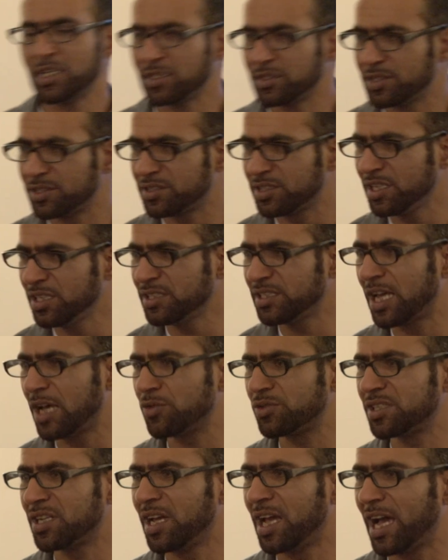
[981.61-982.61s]
13
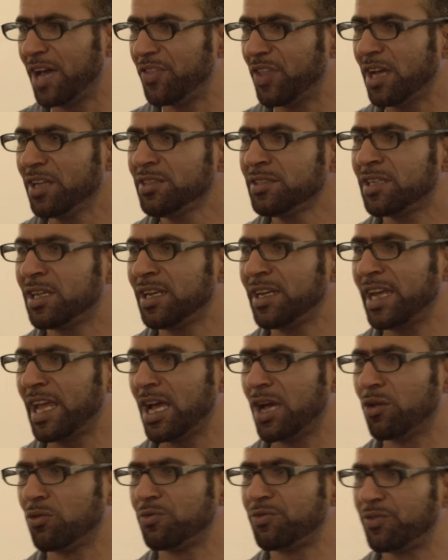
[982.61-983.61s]
devs, and until
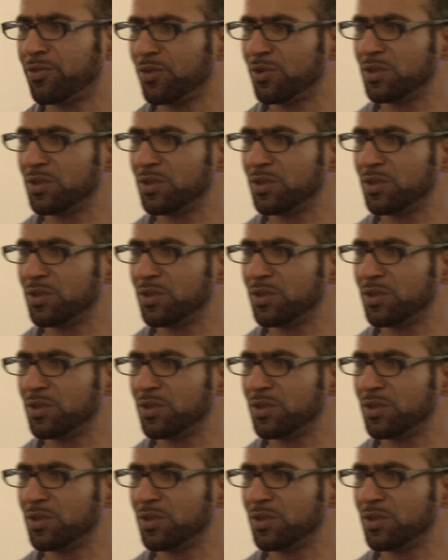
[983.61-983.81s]
now,